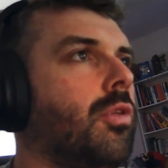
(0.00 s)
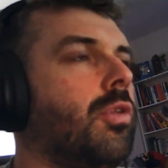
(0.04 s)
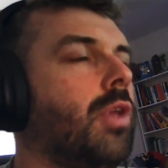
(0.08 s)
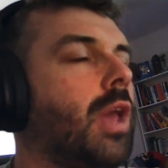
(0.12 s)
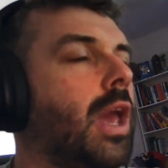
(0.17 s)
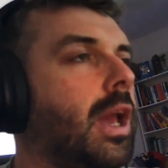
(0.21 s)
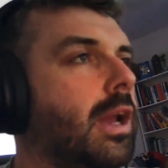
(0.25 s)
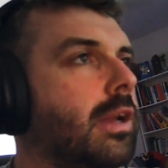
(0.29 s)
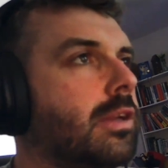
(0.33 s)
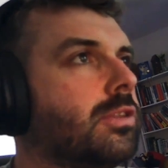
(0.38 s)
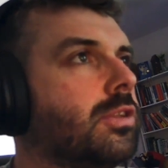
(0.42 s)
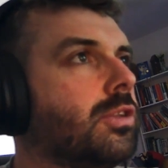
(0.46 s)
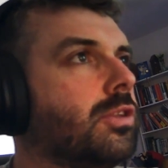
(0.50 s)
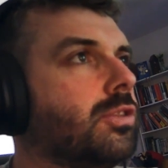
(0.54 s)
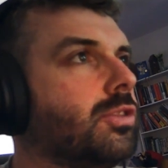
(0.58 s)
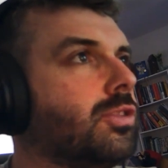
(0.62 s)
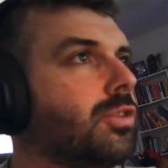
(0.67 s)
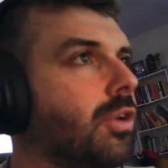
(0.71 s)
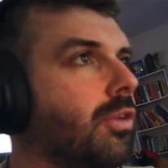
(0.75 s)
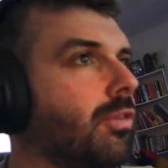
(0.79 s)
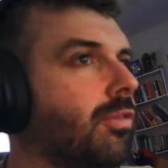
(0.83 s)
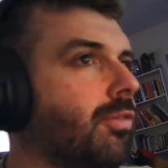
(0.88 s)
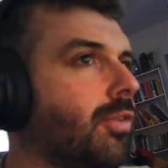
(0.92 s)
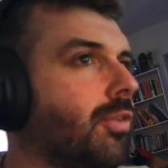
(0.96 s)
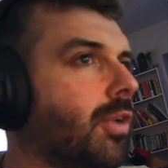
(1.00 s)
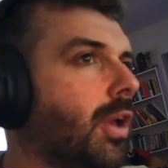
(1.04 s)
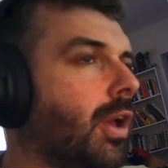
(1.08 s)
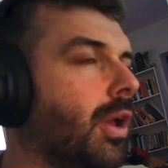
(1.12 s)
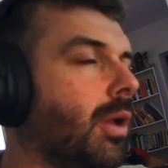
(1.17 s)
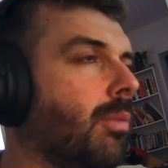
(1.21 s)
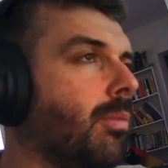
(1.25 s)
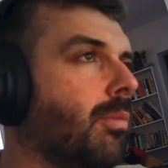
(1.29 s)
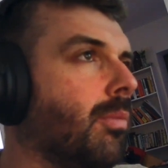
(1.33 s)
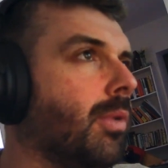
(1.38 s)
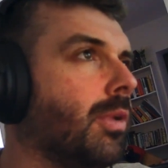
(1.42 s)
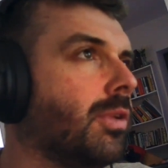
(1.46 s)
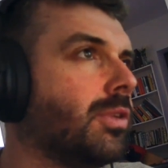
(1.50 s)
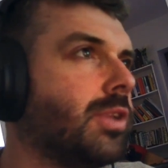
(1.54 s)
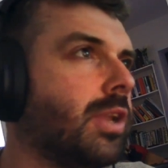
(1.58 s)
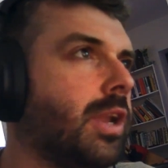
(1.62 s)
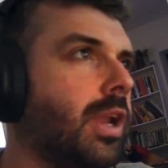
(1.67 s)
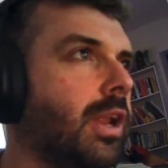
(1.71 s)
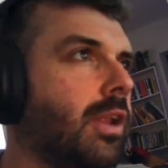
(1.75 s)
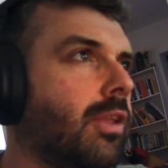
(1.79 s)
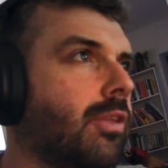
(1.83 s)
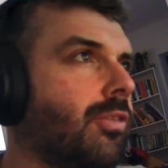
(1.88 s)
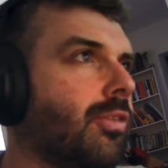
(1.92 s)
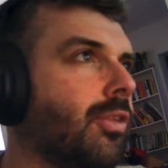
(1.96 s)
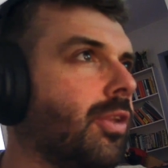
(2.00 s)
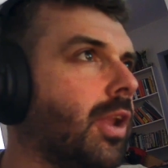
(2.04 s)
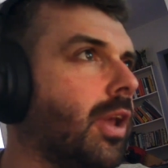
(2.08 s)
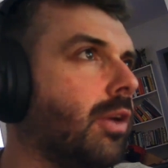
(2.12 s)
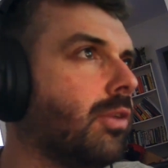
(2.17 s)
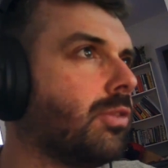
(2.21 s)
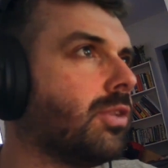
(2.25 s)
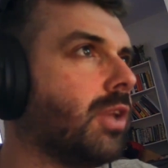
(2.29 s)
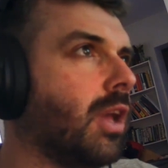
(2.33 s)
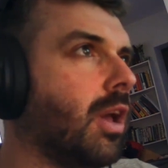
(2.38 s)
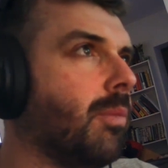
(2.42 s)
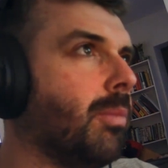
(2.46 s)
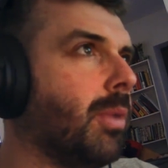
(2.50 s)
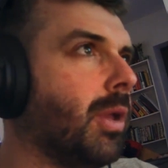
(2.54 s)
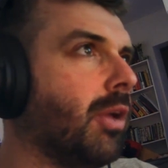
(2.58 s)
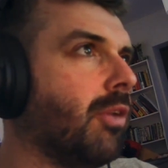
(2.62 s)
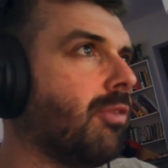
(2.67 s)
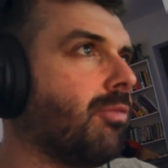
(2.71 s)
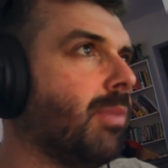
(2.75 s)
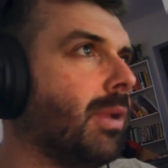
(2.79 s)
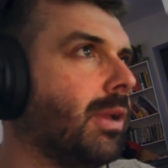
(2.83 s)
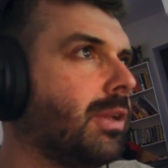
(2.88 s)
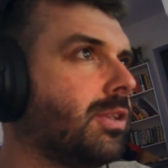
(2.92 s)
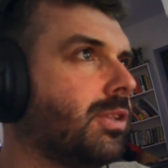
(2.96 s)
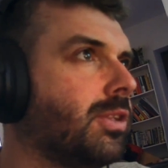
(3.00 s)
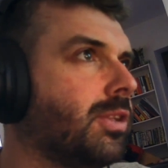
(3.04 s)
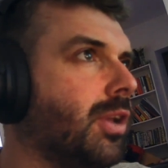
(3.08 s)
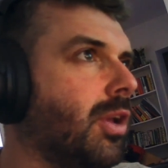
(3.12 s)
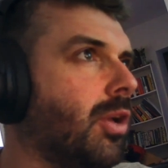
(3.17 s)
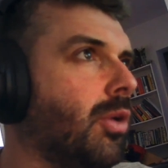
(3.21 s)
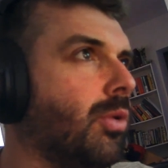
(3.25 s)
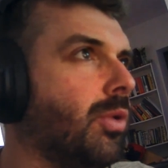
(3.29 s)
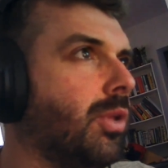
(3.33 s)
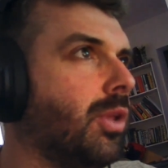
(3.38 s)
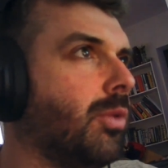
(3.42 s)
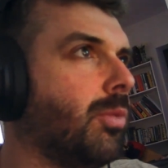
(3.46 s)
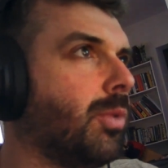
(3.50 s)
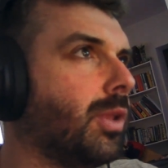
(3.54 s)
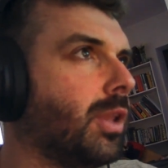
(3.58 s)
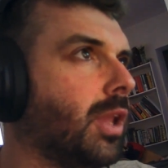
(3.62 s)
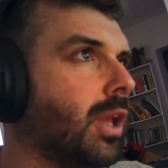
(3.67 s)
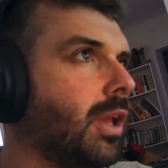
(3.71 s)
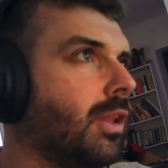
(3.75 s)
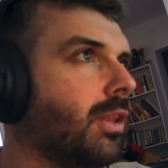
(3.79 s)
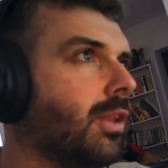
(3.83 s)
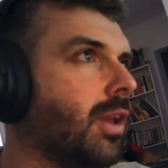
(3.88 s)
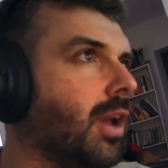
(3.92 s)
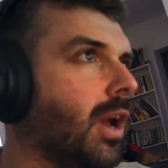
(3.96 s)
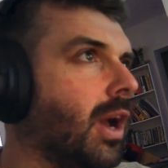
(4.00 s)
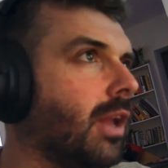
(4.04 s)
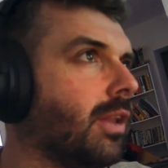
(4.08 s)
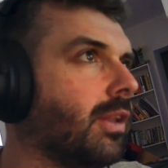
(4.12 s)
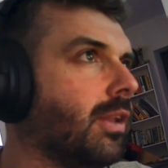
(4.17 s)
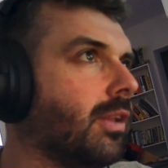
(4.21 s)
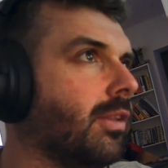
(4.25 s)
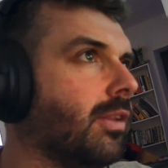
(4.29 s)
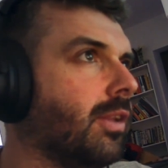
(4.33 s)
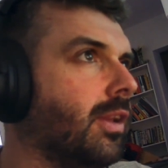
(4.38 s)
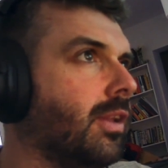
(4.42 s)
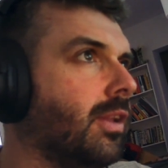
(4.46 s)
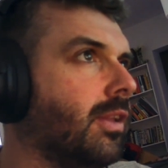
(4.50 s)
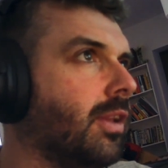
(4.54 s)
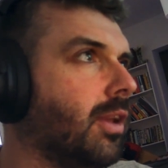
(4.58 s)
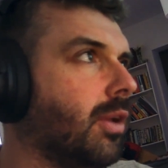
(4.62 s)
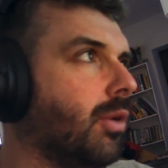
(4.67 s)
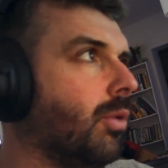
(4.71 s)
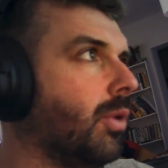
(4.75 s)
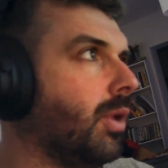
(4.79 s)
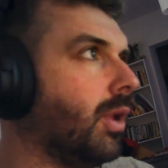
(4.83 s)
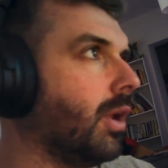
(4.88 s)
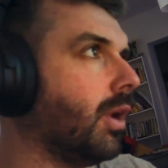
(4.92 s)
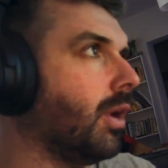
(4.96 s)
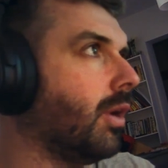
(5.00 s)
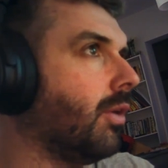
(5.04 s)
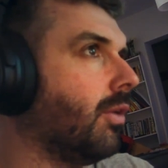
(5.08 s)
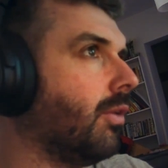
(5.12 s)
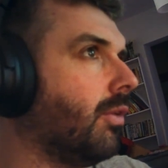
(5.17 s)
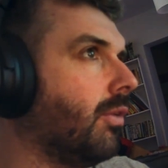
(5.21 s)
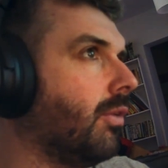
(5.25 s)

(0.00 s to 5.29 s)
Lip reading: Excellent stuff. Is there anything else that I might have missed out you would like to add in detail here?